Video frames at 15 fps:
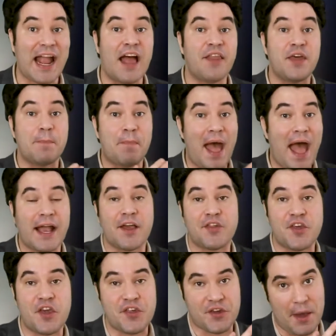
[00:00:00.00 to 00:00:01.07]
and the
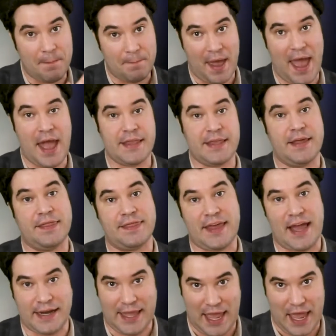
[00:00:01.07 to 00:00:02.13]
Pegasus companion
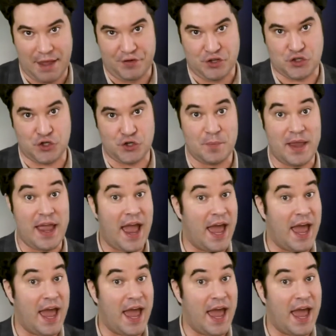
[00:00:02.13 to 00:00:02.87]
that gave it to me.